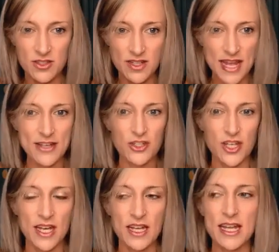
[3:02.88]
to the
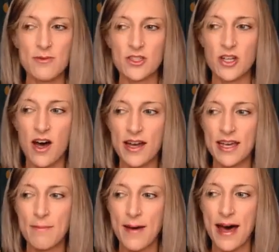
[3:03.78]
nation, and he was
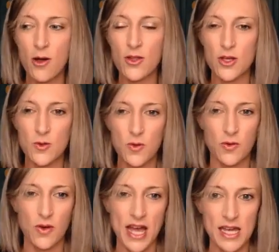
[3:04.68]
talking about the
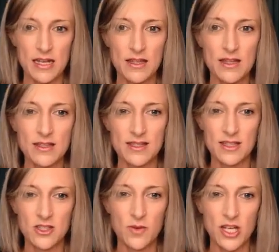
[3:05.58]

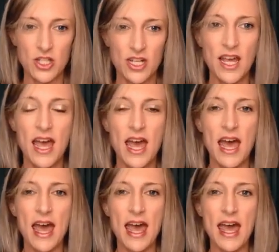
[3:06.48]
situation,
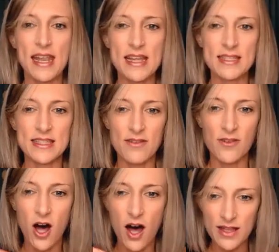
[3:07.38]
and instead of
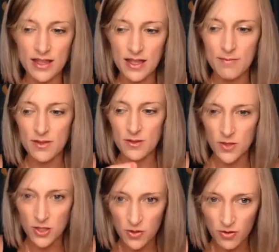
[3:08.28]
calling them the
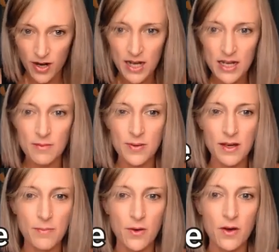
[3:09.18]
Ukraine,
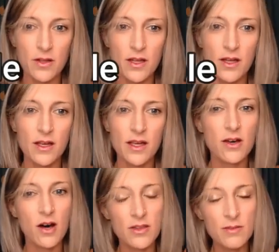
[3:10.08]
he
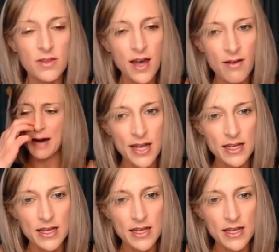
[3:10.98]
called them the Iranian.